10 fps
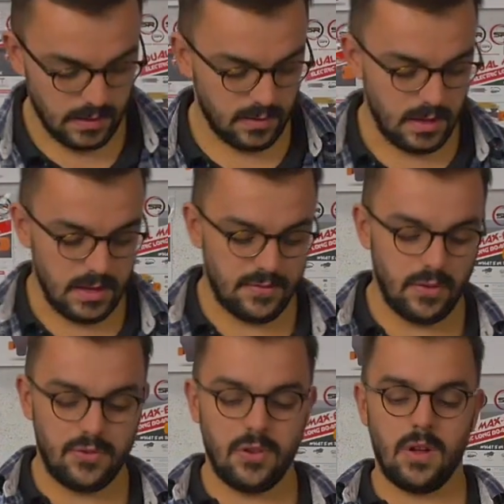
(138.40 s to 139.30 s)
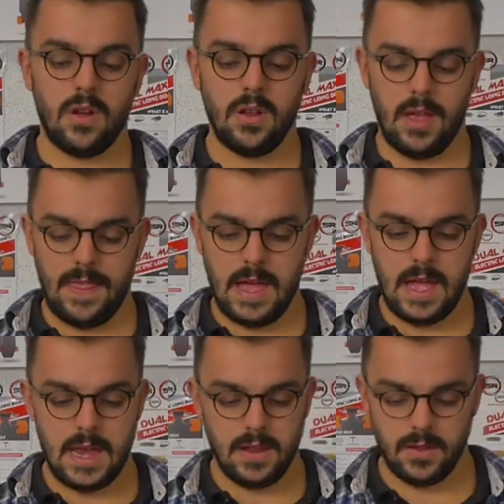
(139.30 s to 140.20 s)
that's the front truck on, and
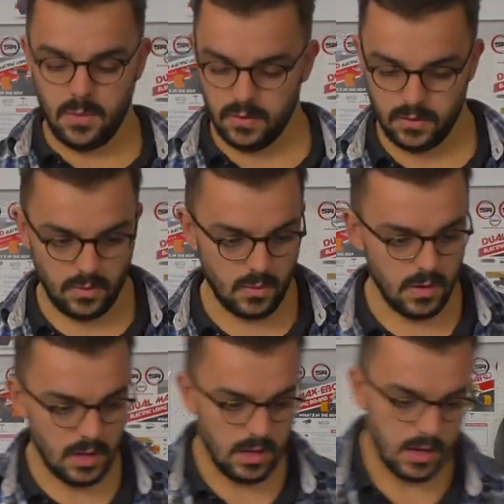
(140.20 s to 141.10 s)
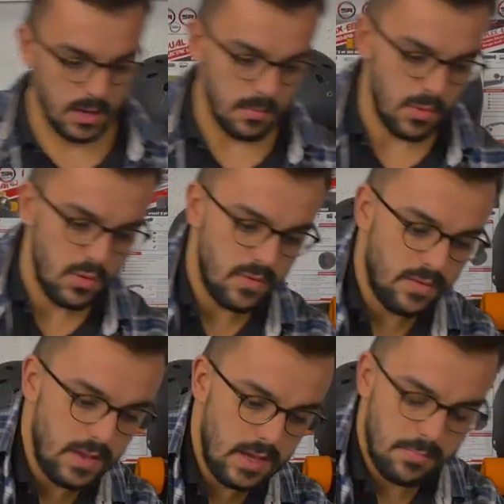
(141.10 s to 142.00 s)
then you want to move
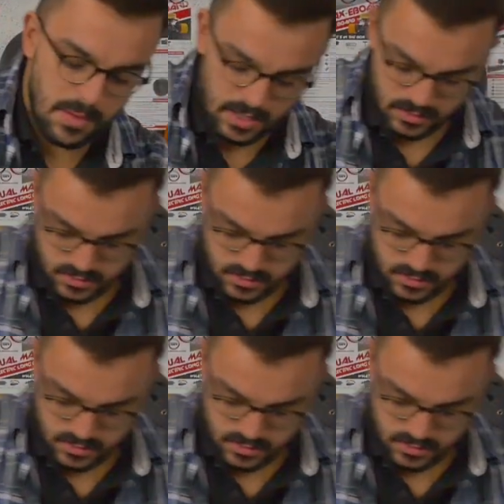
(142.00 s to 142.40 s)
the back